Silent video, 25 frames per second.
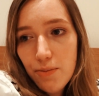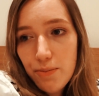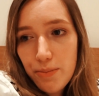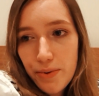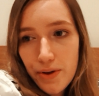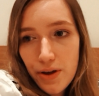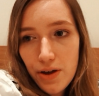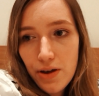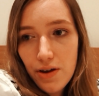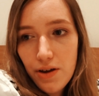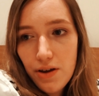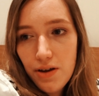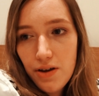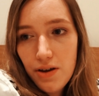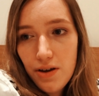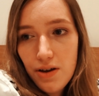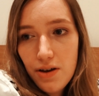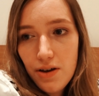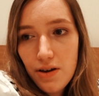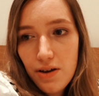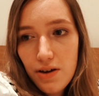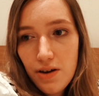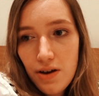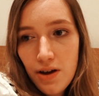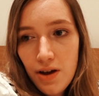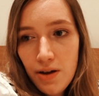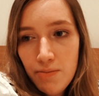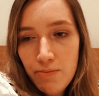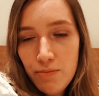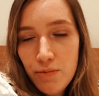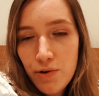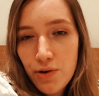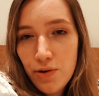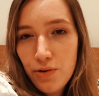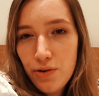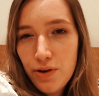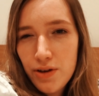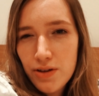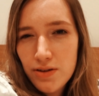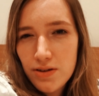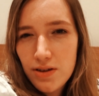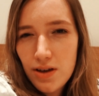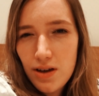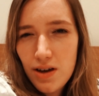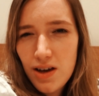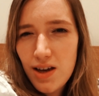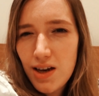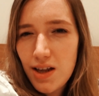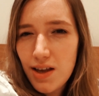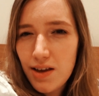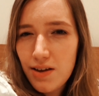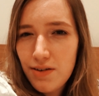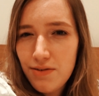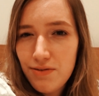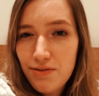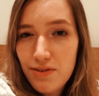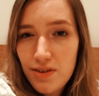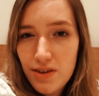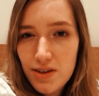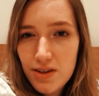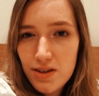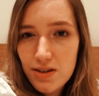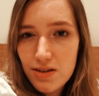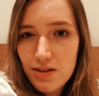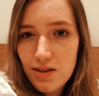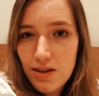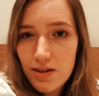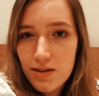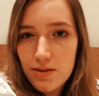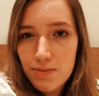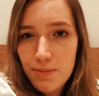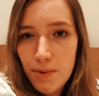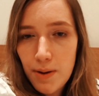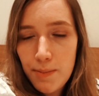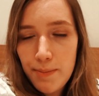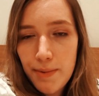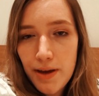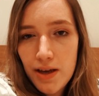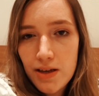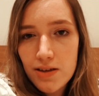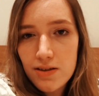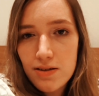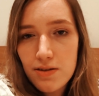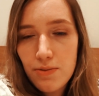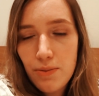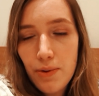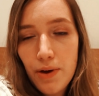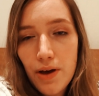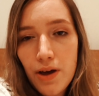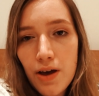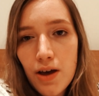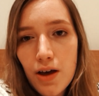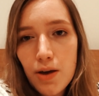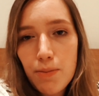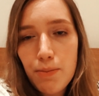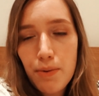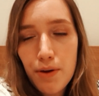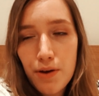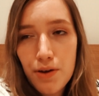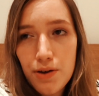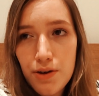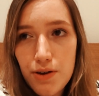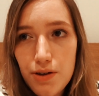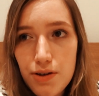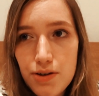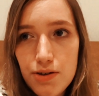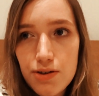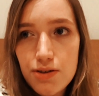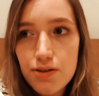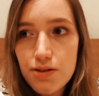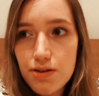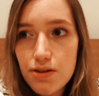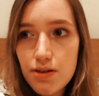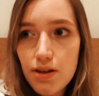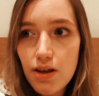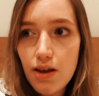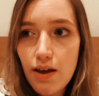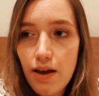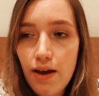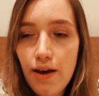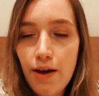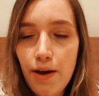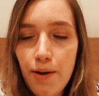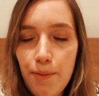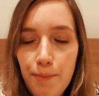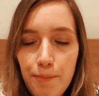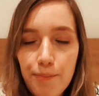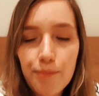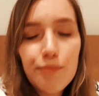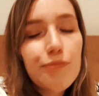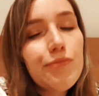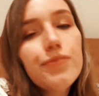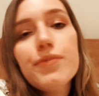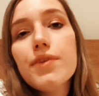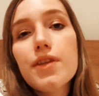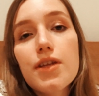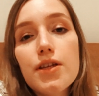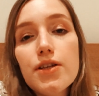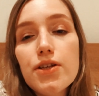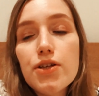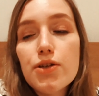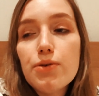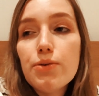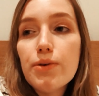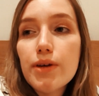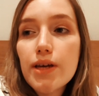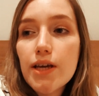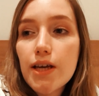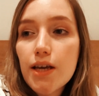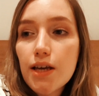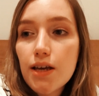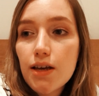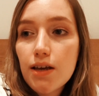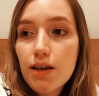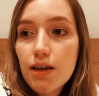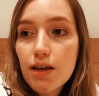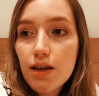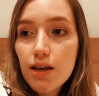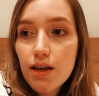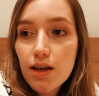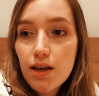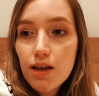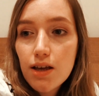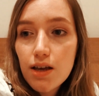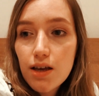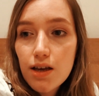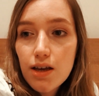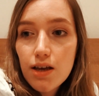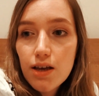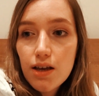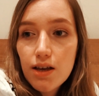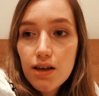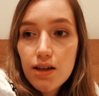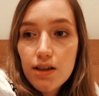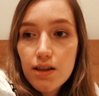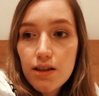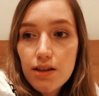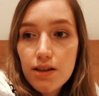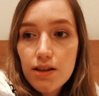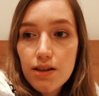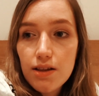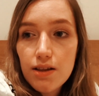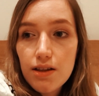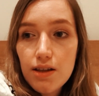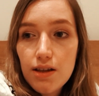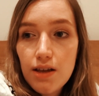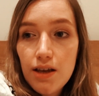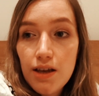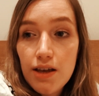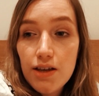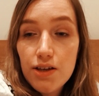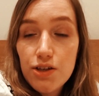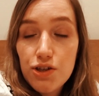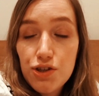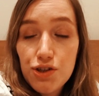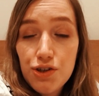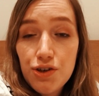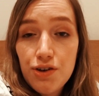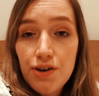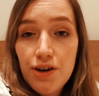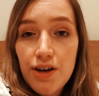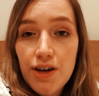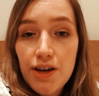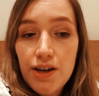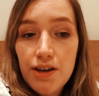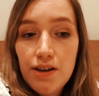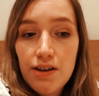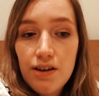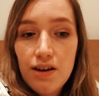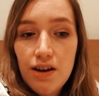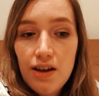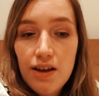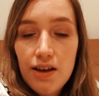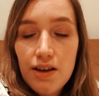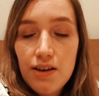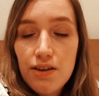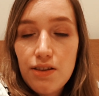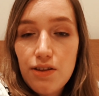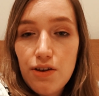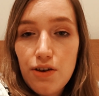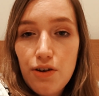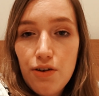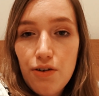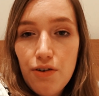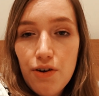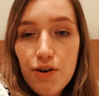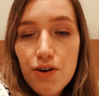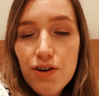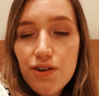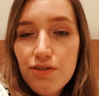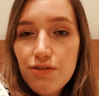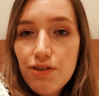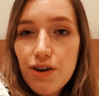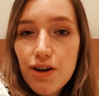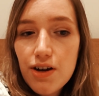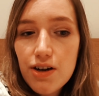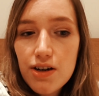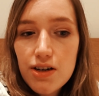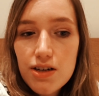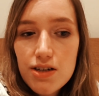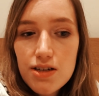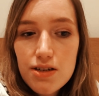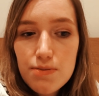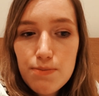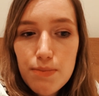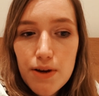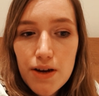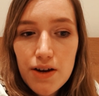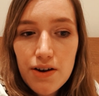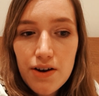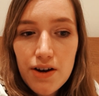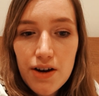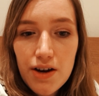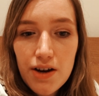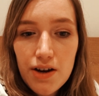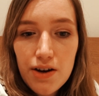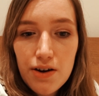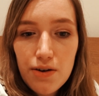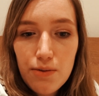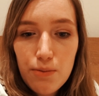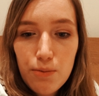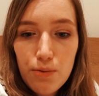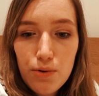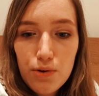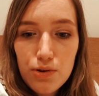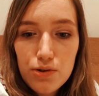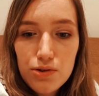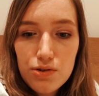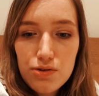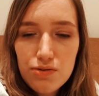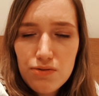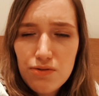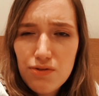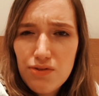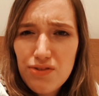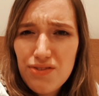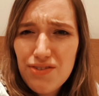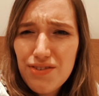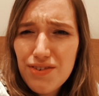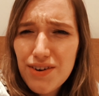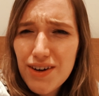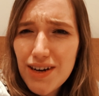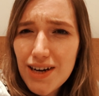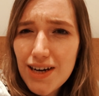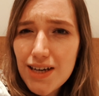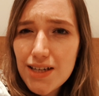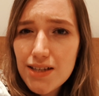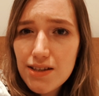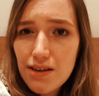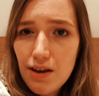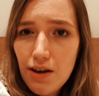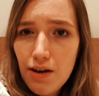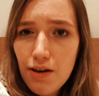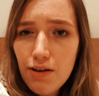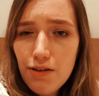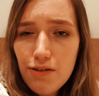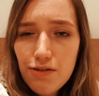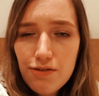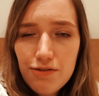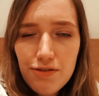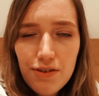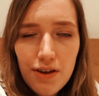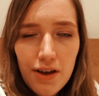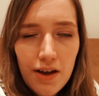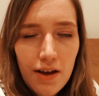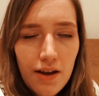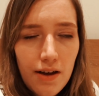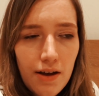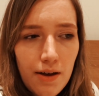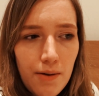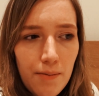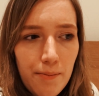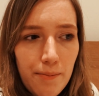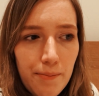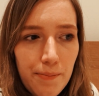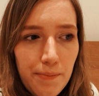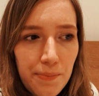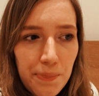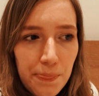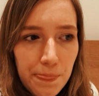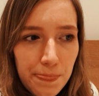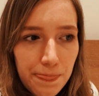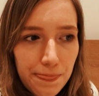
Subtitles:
but I'm not entirely convinced it's my best work, because doing it during like the coronavirus period was really tough, and